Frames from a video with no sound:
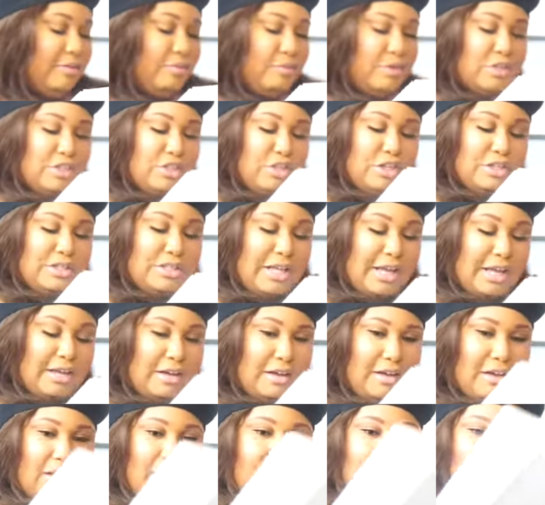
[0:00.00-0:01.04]
which looks like a
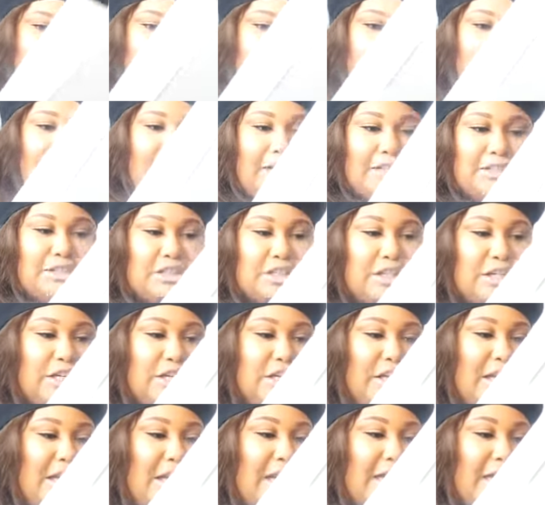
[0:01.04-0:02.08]
color
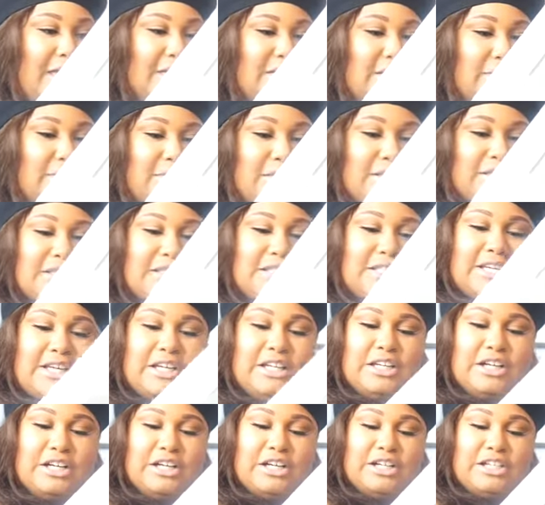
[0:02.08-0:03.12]
corrector, some
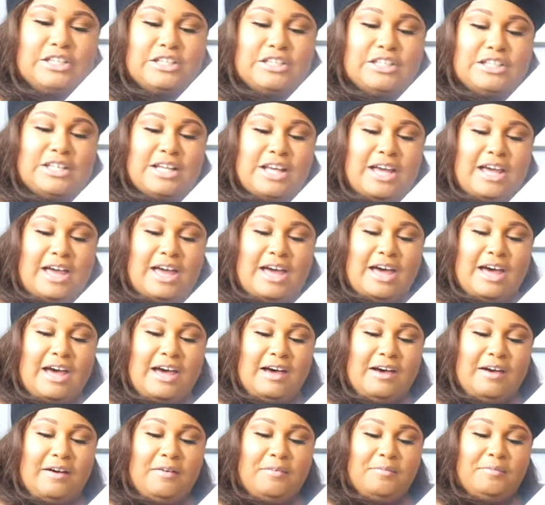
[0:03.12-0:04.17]
concealers,
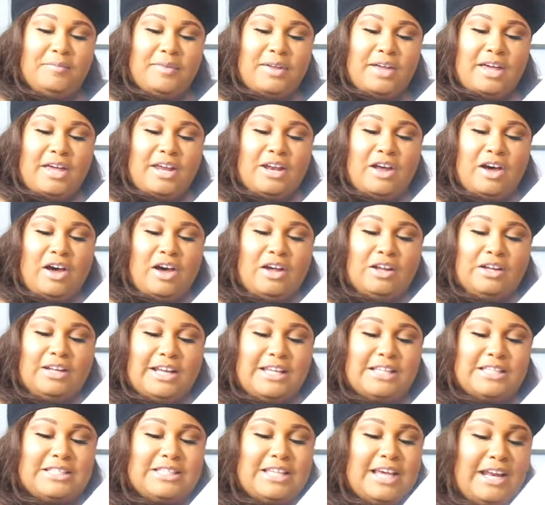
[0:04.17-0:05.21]
an all
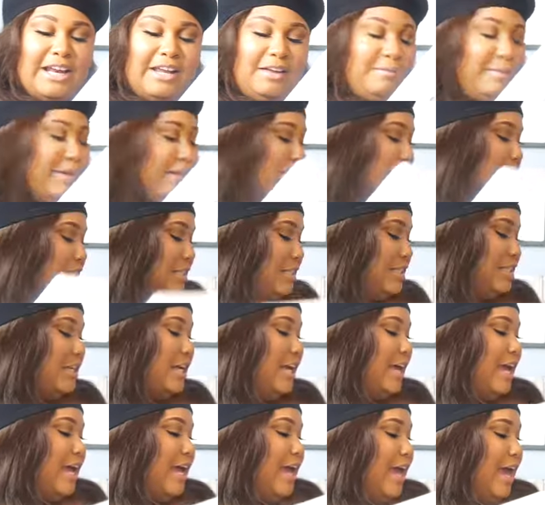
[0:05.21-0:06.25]
day setting mist,
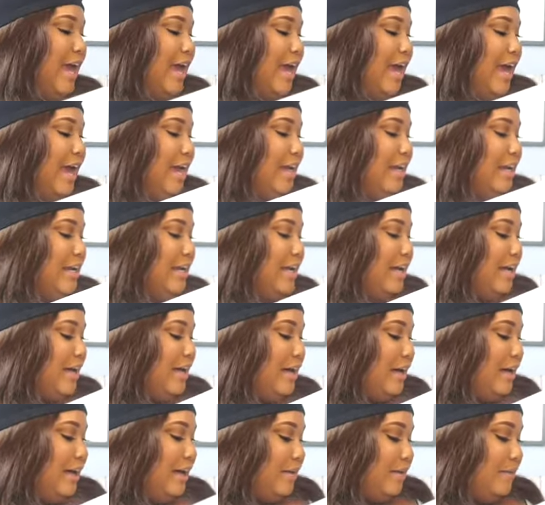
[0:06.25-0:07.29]
and
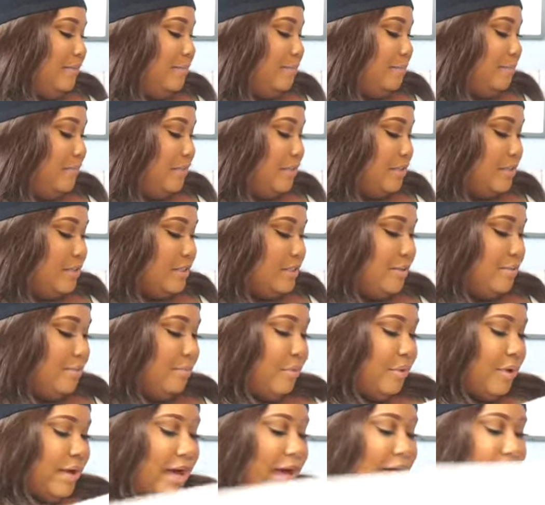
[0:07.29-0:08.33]
some
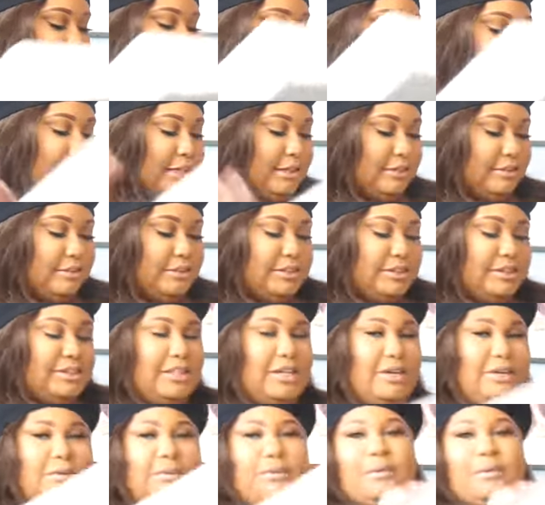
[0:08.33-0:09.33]
more highlighters. So